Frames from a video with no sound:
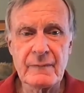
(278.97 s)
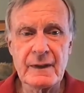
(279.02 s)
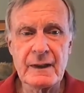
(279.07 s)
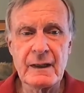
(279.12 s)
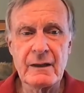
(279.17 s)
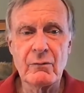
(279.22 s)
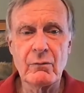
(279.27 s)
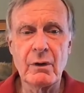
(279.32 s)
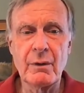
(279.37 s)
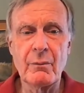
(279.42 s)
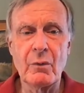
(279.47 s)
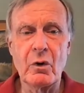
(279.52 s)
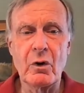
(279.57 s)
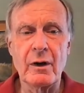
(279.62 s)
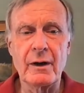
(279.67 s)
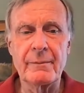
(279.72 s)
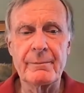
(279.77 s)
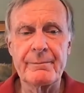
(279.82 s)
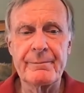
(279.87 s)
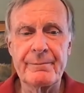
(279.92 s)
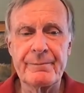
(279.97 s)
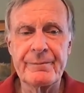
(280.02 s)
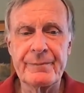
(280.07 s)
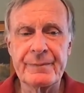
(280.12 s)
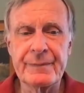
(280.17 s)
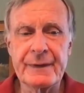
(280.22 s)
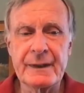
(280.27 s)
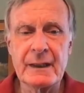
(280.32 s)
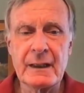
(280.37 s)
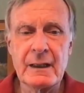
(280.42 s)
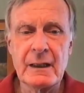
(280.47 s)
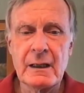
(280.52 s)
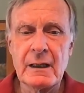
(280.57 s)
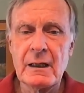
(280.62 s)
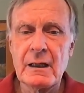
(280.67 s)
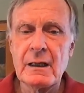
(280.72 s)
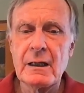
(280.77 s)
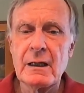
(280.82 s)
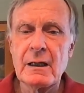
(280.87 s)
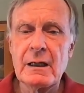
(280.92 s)
One more.
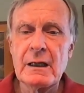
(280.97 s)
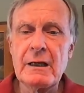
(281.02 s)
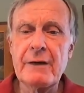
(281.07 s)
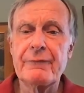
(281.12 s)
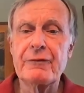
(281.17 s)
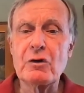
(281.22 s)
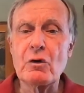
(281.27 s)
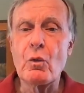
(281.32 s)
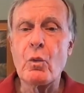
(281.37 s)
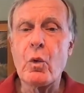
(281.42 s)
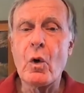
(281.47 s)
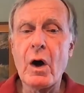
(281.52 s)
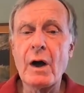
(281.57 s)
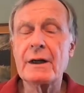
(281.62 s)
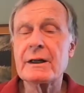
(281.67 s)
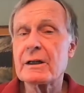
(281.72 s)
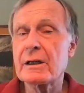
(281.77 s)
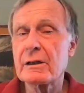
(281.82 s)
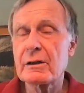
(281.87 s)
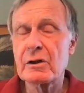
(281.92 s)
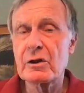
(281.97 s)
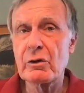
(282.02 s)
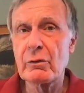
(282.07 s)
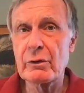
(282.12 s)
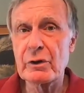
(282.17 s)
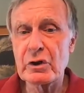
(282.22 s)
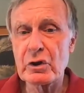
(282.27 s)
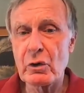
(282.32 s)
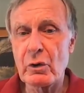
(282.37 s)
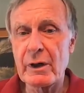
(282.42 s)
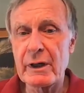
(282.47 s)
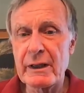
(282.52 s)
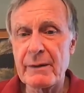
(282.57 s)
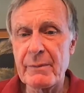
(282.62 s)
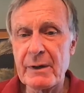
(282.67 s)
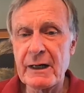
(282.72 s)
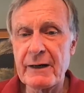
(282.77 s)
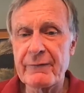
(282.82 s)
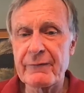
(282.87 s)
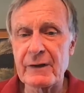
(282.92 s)
If you want to enjoy the
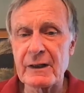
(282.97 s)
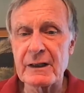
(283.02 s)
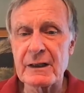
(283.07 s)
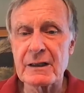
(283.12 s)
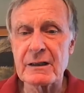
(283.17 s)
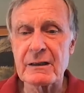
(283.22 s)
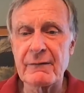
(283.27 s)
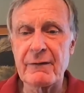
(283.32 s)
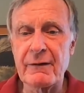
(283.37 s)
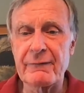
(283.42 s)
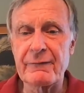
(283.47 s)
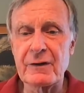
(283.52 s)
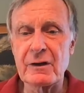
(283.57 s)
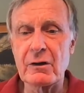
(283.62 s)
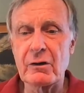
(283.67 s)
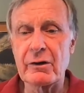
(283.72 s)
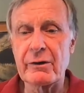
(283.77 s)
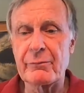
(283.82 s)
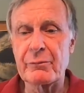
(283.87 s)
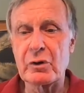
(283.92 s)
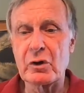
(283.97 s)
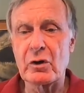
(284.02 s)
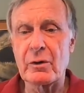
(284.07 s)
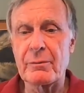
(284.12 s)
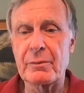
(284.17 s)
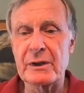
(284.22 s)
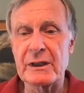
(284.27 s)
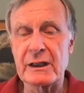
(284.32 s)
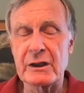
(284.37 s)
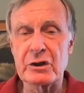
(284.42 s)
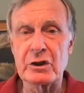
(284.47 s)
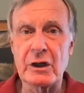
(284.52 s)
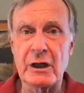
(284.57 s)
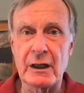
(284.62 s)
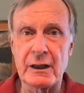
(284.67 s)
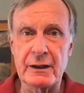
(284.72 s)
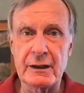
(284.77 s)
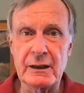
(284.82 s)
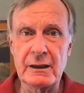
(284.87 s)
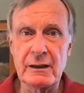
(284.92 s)
benefits of the field of pure
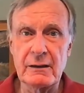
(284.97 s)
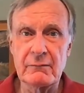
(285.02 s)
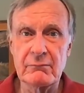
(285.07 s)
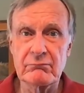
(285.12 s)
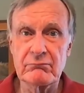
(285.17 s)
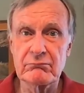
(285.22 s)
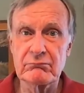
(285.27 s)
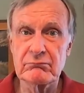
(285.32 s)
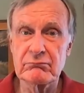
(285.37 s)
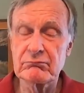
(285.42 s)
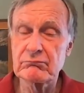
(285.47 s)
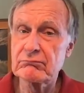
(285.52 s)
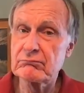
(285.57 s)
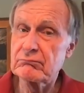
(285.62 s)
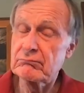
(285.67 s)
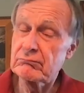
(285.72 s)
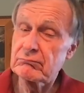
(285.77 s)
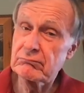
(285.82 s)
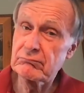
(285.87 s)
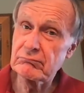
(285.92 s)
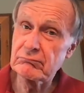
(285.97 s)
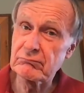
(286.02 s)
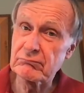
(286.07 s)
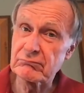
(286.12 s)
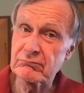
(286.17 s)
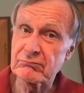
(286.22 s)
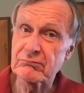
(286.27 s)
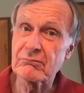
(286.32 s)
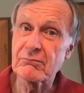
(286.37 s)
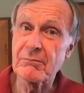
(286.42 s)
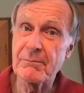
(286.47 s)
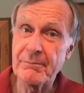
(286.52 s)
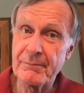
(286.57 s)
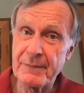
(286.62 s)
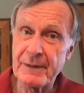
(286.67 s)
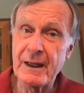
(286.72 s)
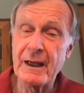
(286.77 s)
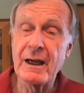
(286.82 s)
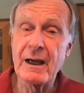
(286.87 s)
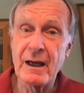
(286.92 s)
potentiality,
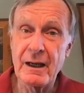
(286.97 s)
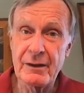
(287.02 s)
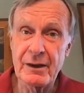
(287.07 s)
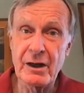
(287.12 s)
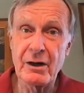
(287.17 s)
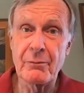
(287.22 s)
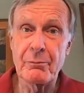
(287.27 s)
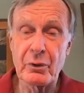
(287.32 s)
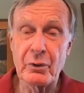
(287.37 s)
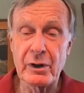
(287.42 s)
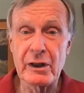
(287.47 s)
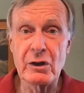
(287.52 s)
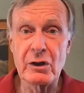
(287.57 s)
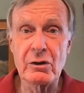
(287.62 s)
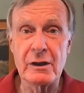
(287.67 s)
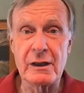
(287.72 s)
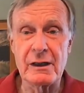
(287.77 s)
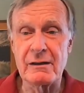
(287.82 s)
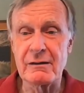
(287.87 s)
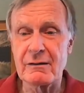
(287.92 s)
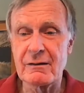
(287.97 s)
they're pretty good.